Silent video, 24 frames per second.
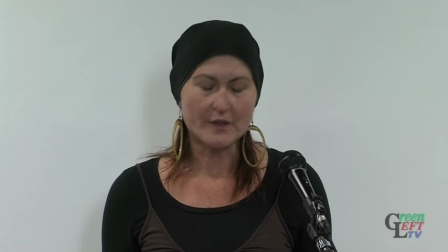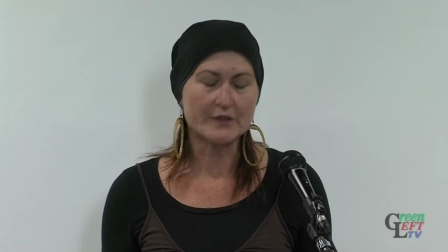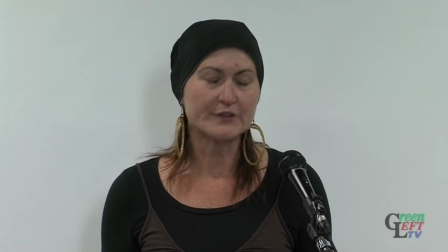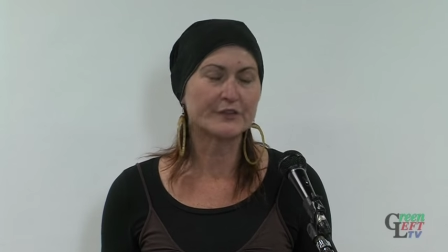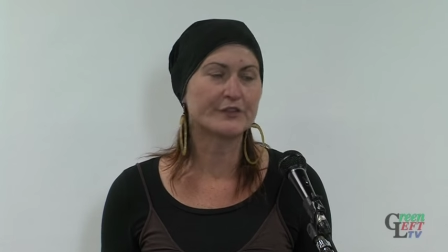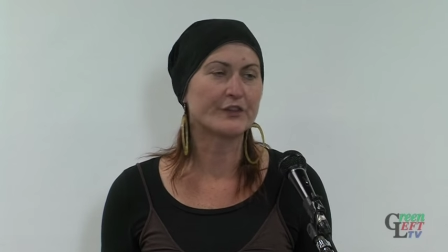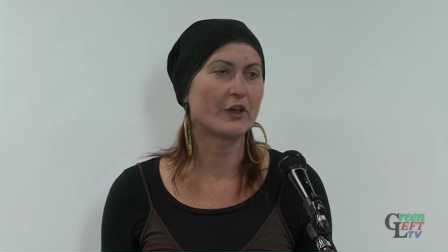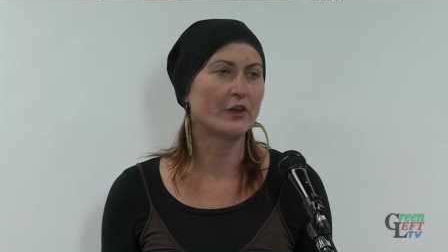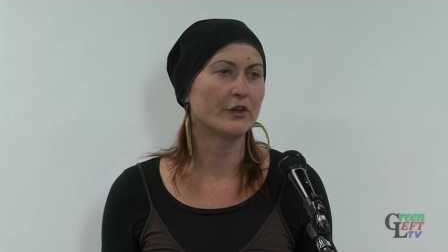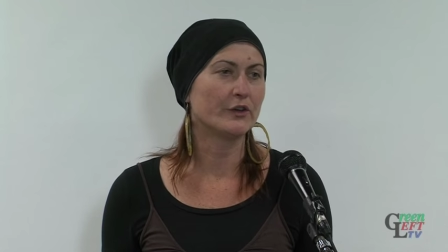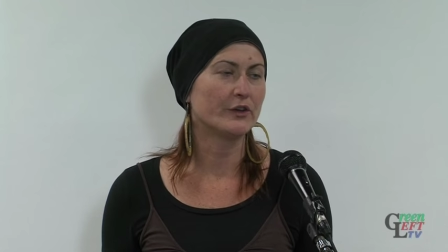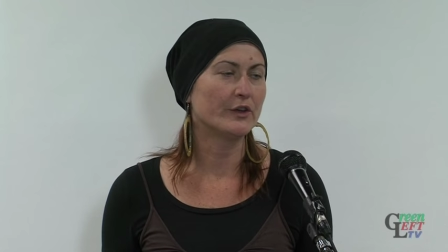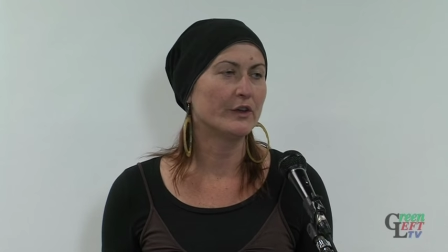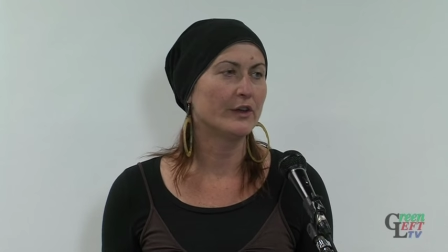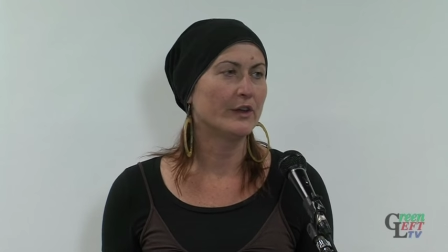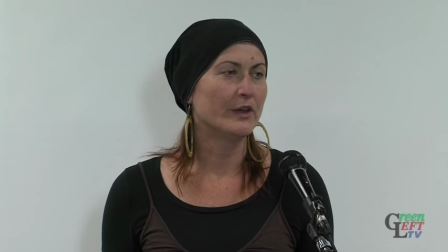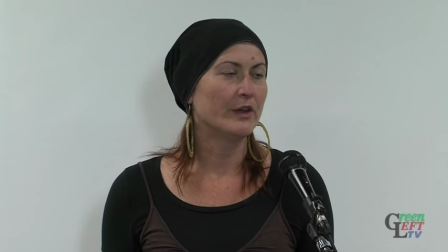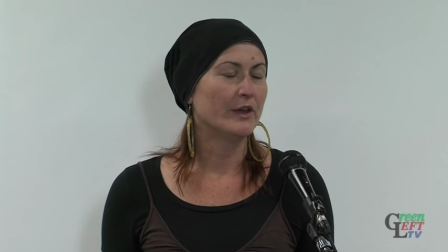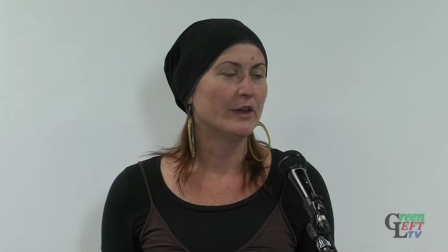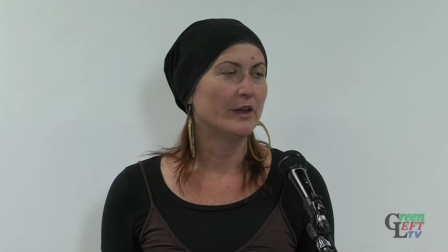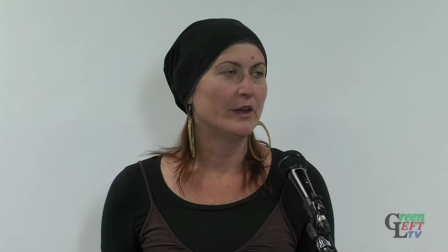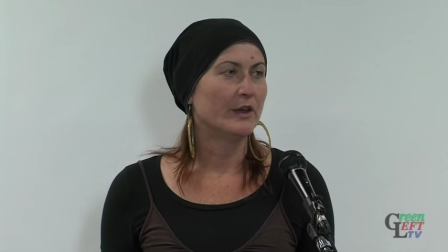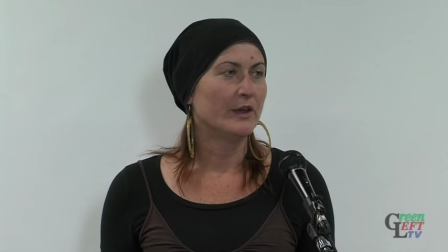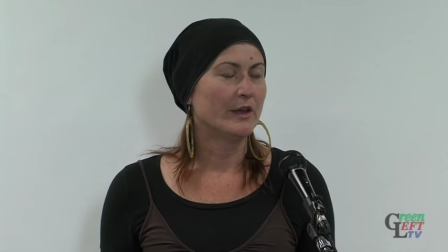So,
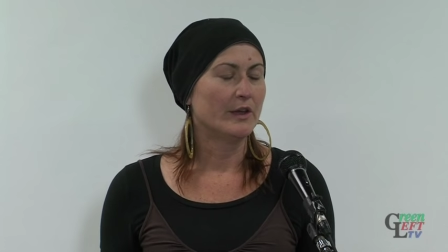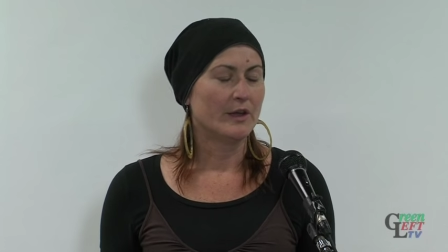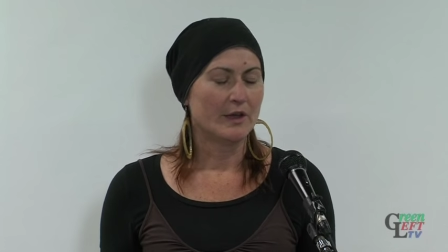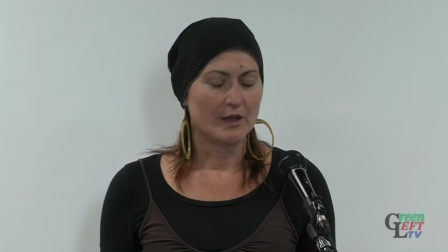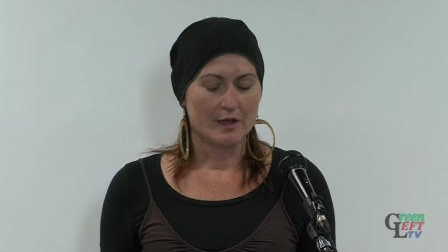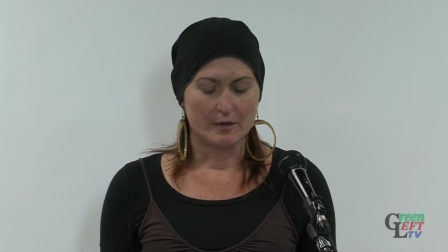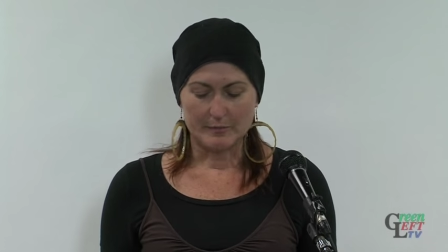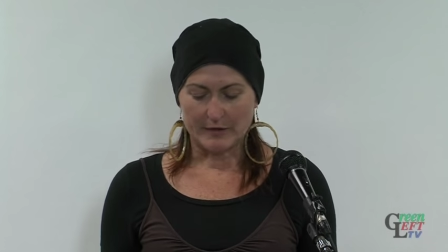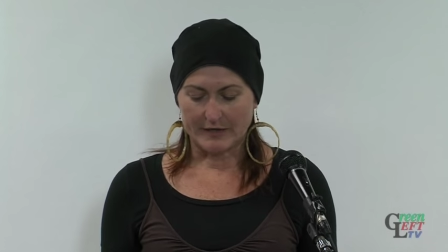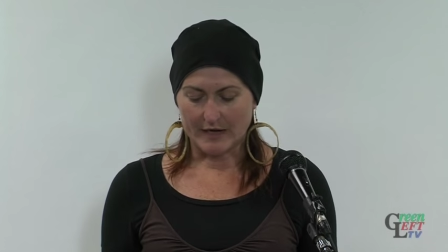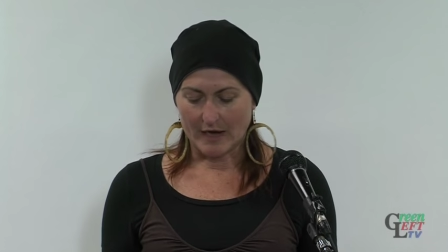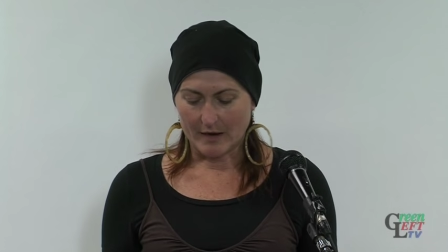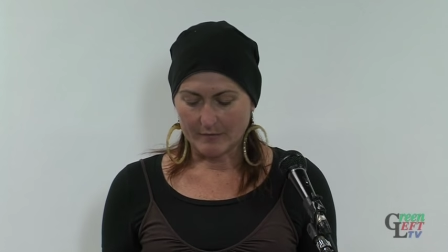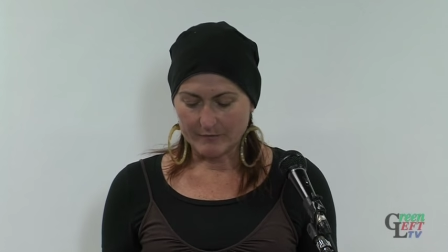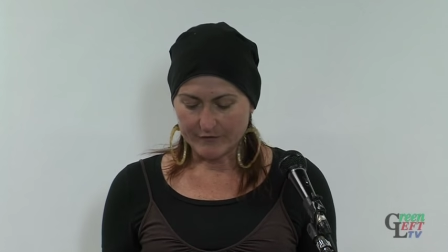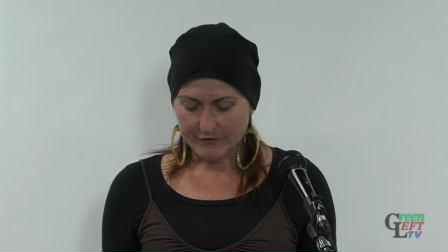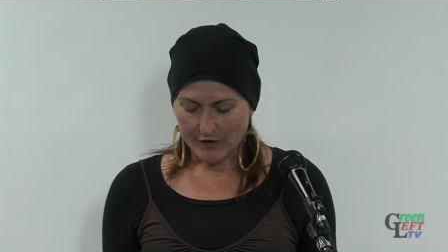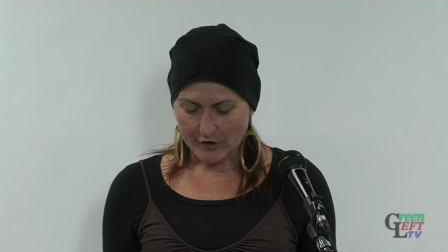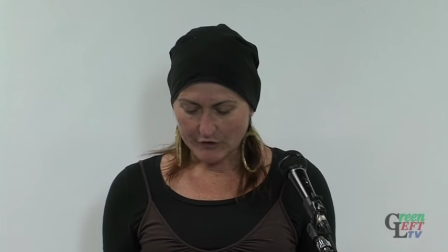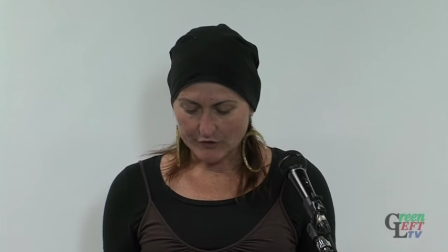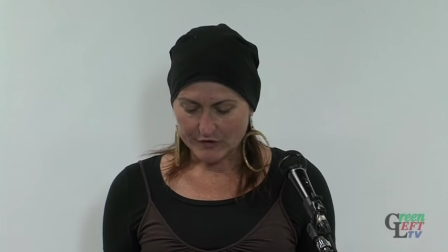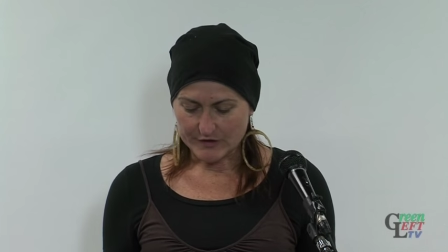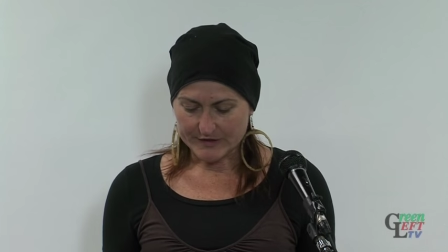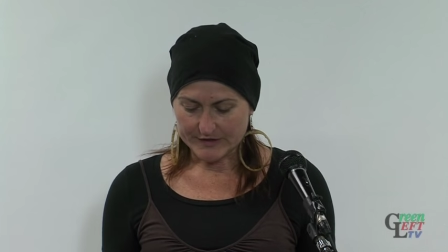but I'm
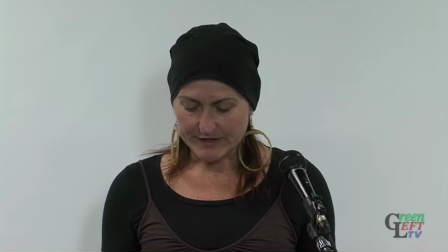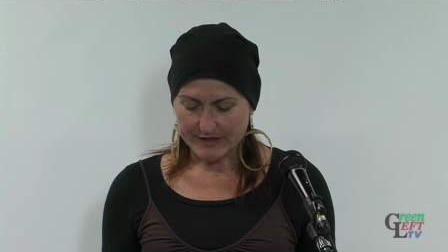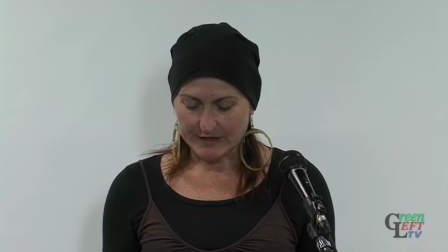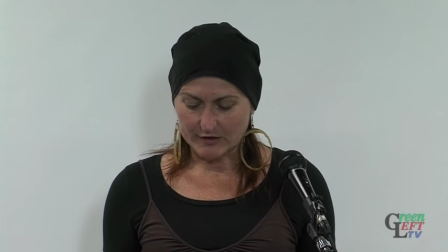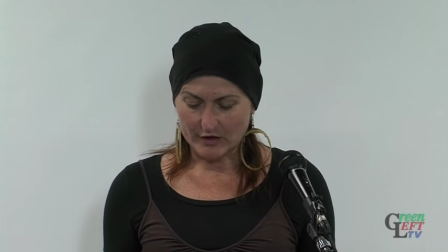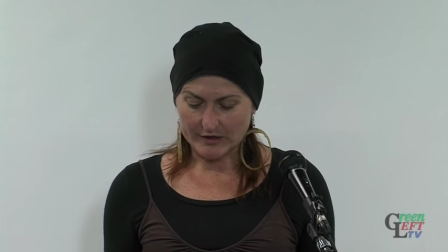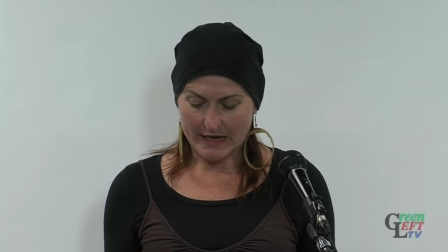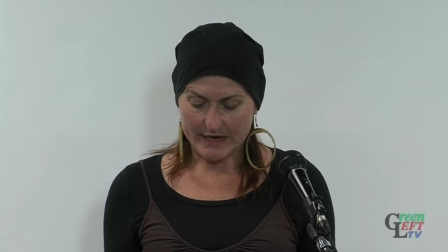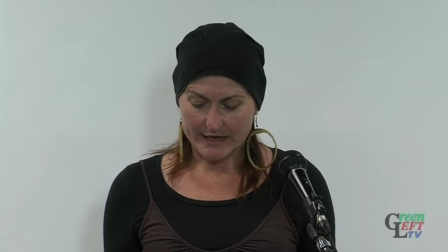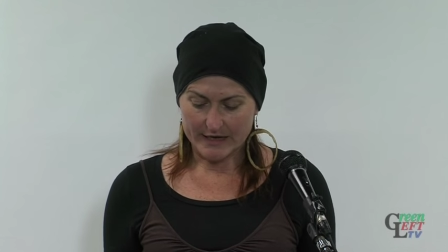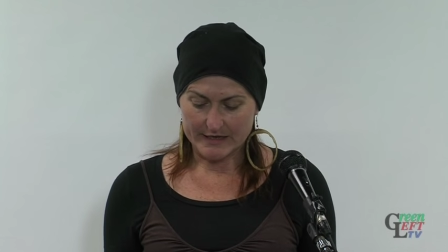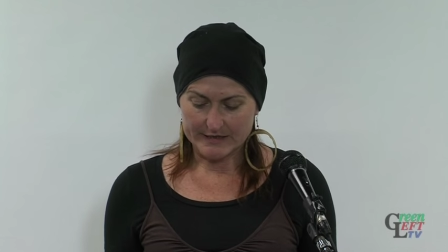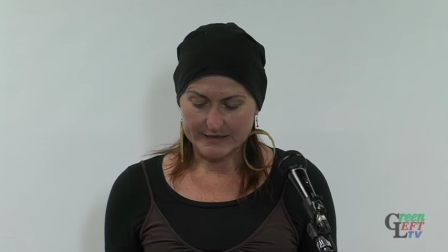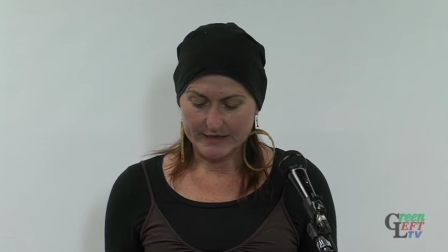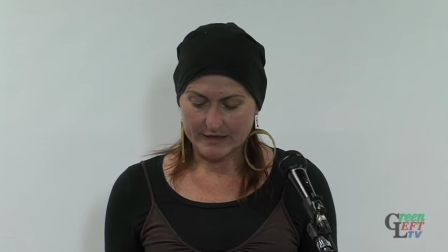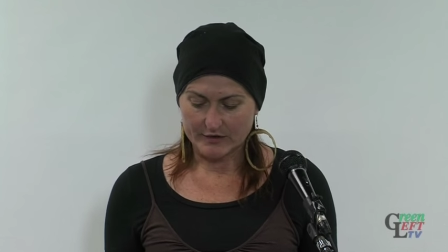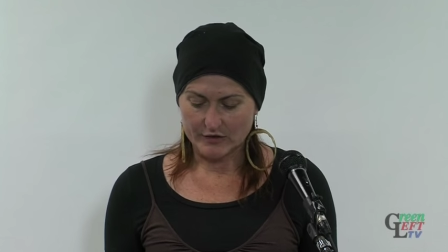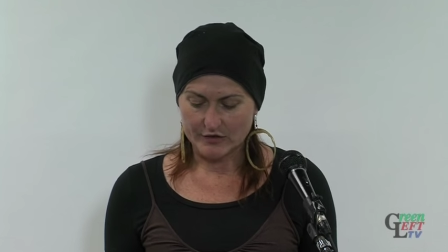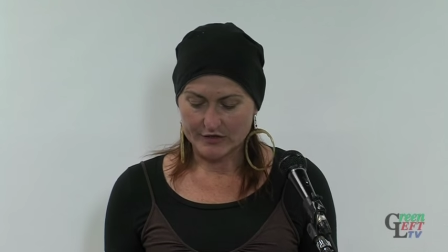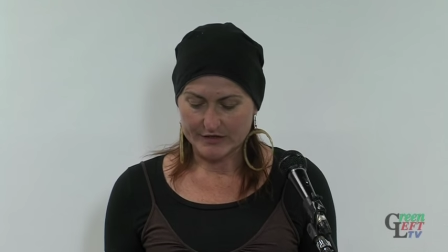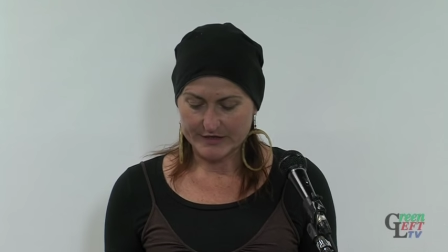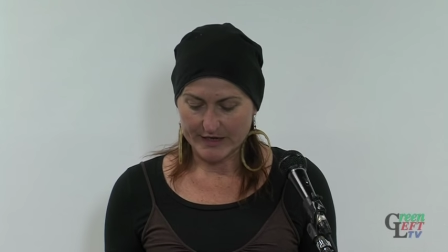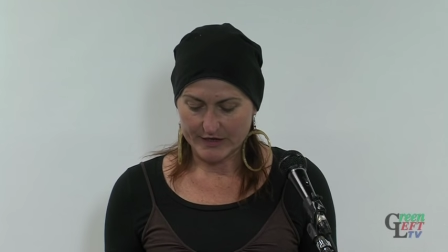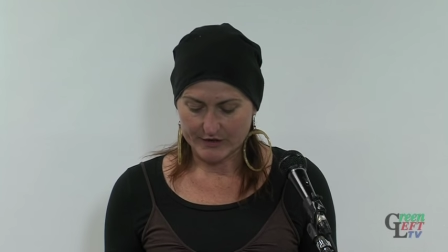focusing, like I said,
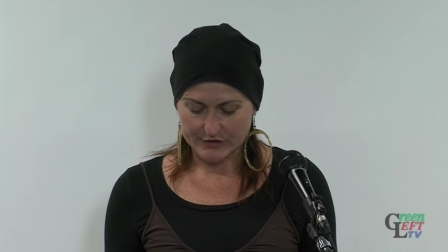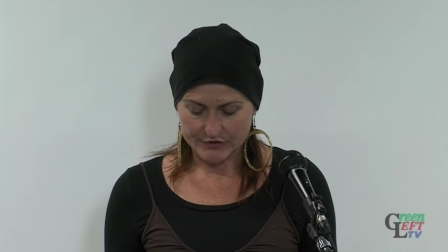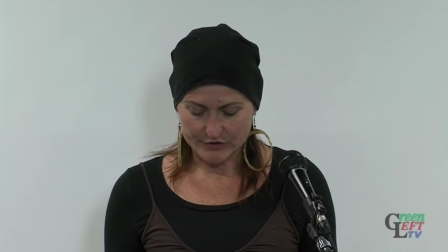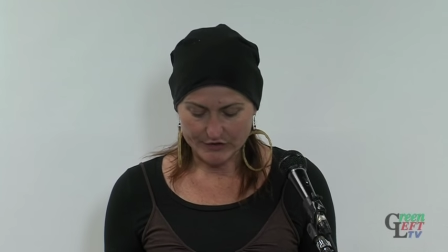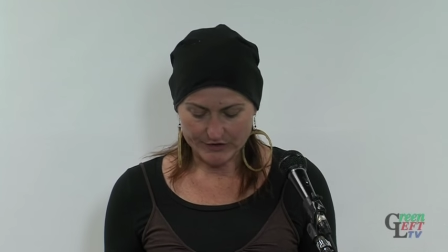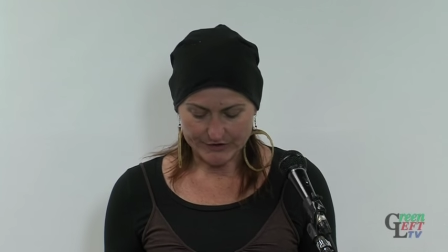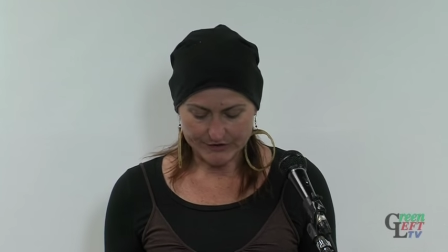on sexual